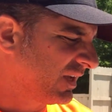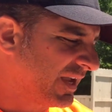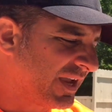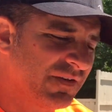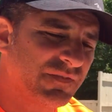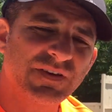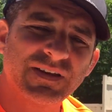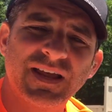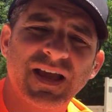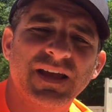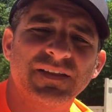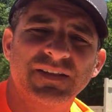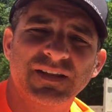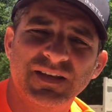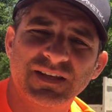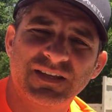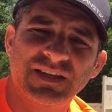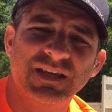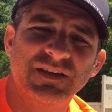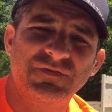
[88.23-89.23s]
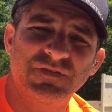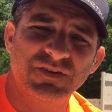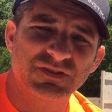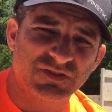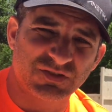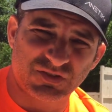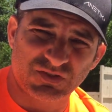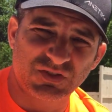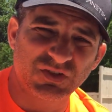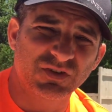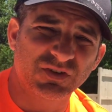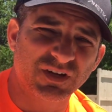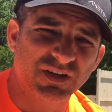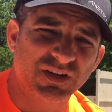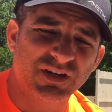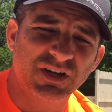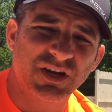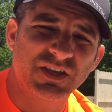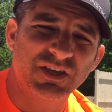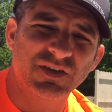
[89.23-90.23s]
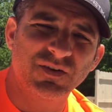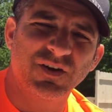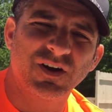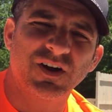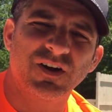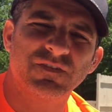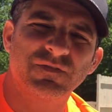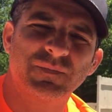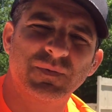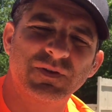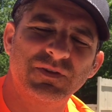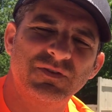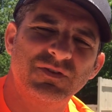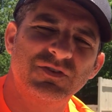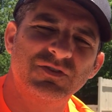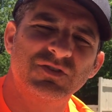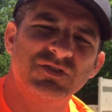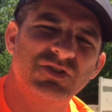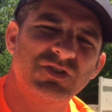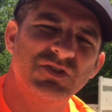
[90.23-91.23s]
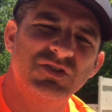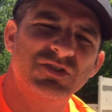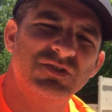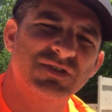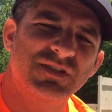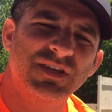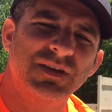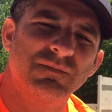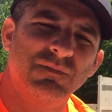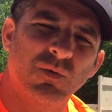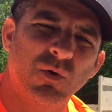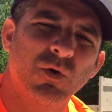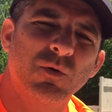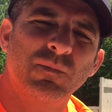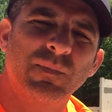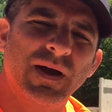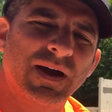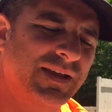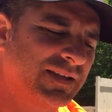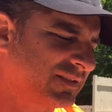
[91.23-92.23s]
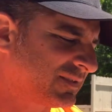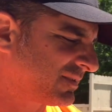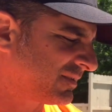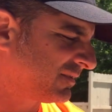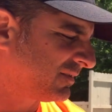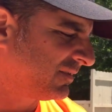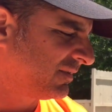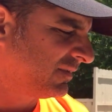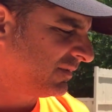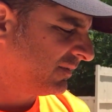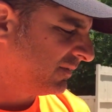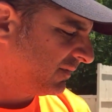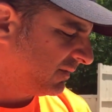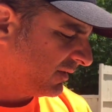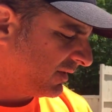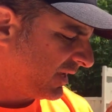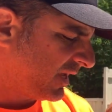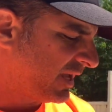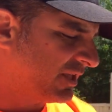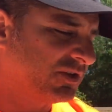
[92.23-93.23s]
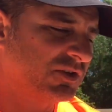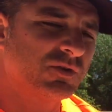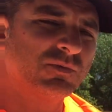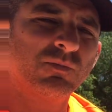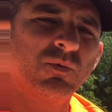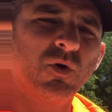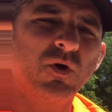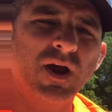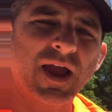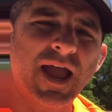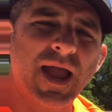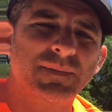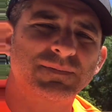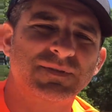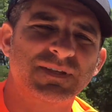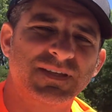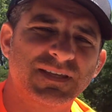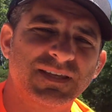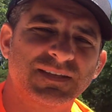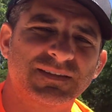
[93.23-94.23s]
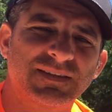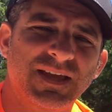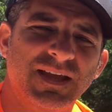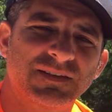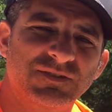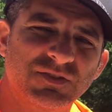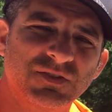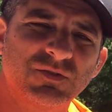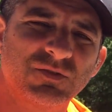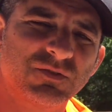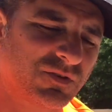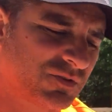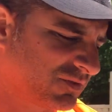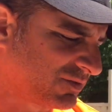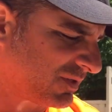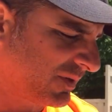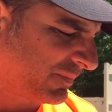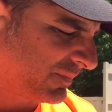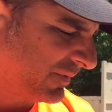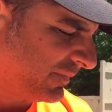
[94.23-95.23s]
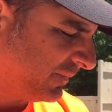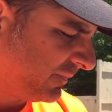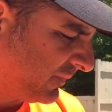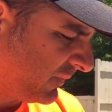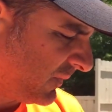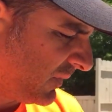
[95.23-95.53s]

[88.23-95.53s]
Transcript: Every now and then a kingfish is still going to cut you off, but you just get more bites, and you're more apt to get that tuna or something.